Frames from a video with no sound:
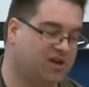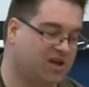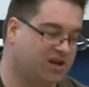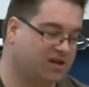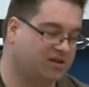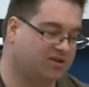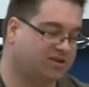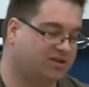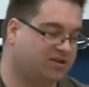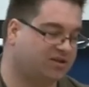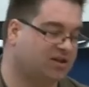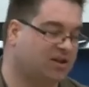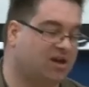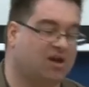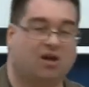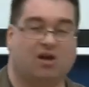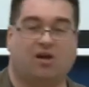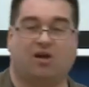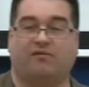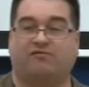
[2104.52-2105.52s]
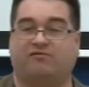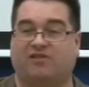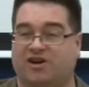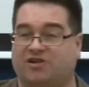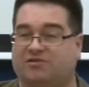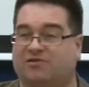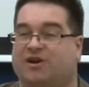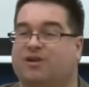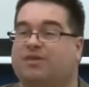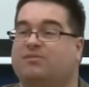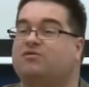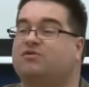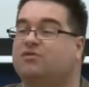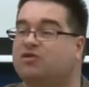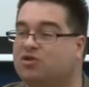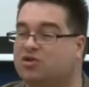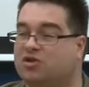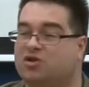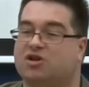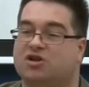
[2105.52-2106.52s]
use of rhetoric, through
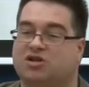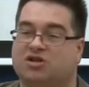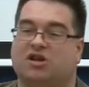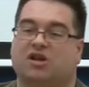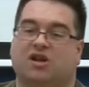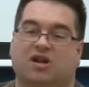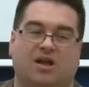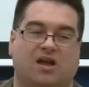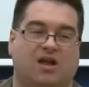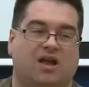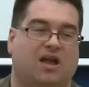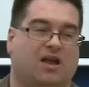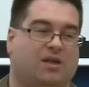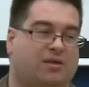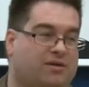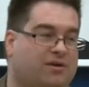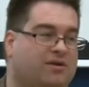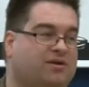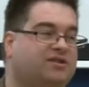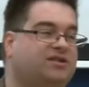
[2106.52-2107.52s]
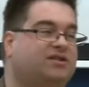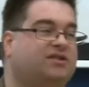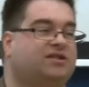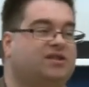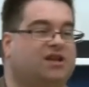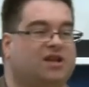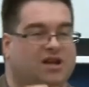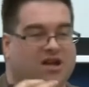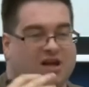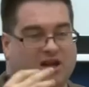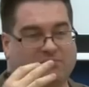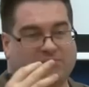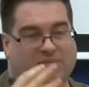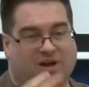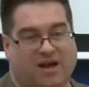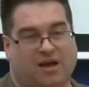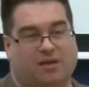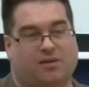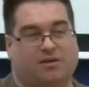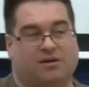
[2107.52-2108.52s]
good ethos and
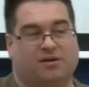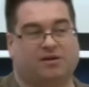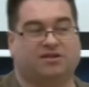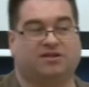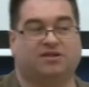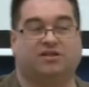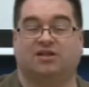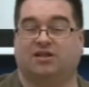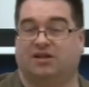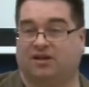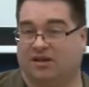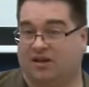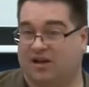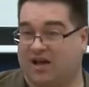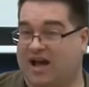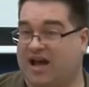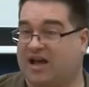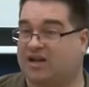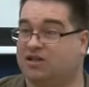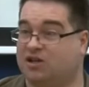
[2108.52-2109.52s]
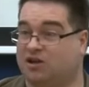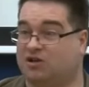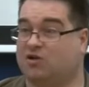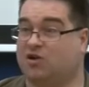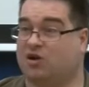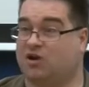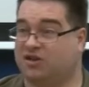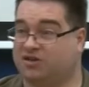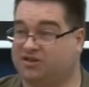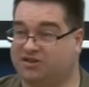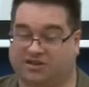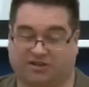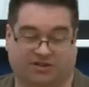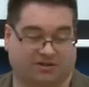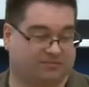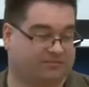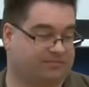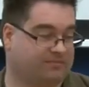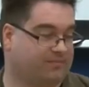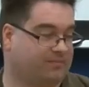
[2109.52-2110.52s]
pathos and logos.
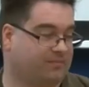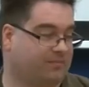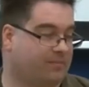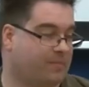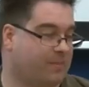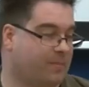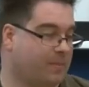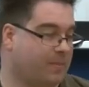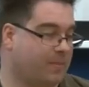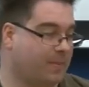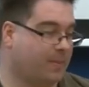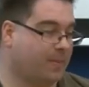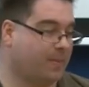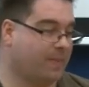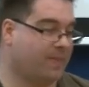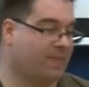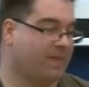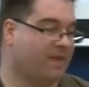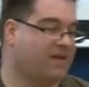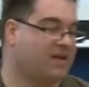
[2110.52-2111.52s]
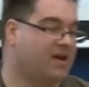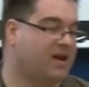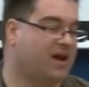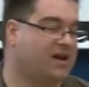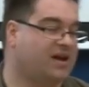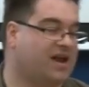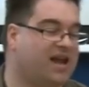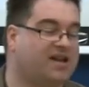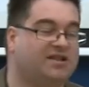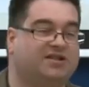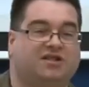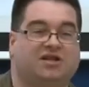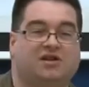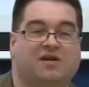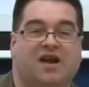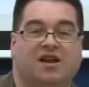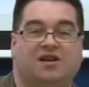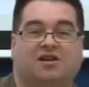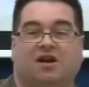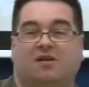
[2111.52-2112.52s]
And hence you
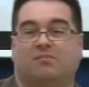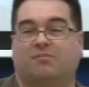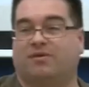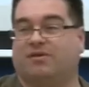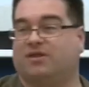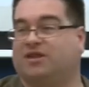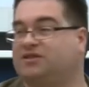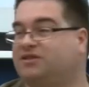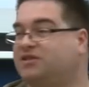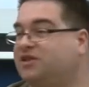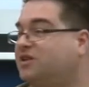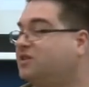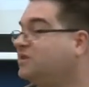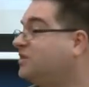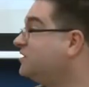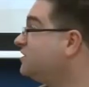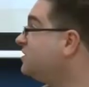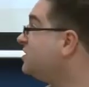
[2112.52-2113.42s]
end up with this nice little